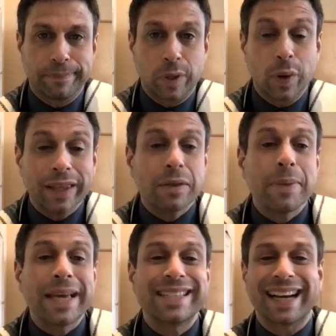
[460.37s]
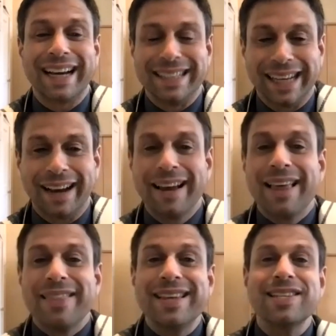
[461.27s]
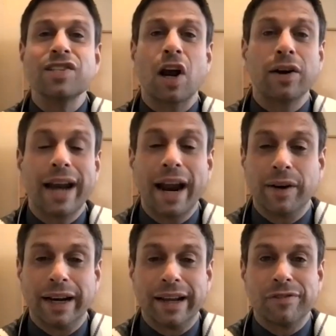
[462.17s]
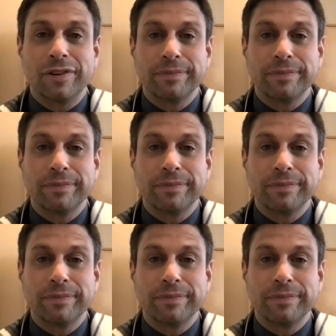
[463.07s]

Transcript: You get the basic idea. This is our narrative.